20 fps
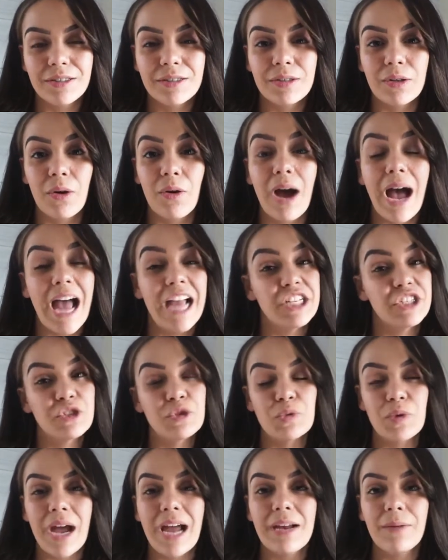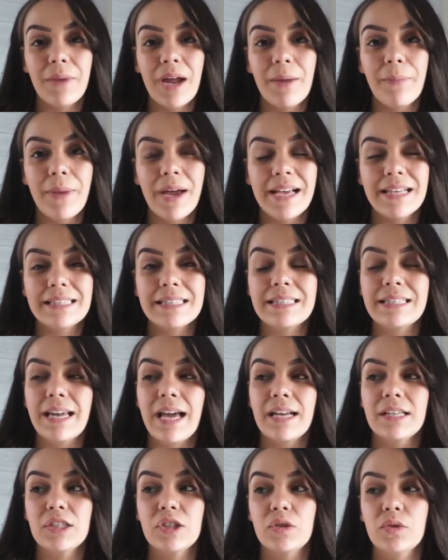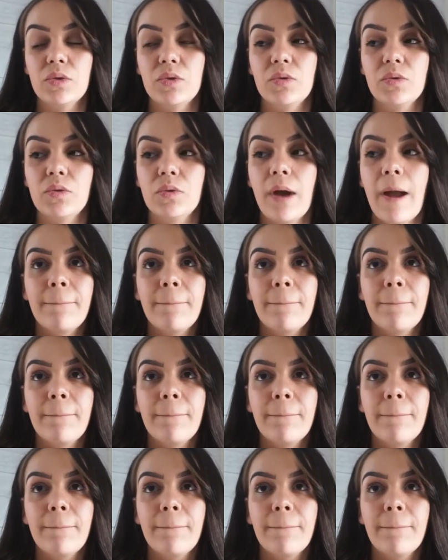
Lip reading: So I tried my best not to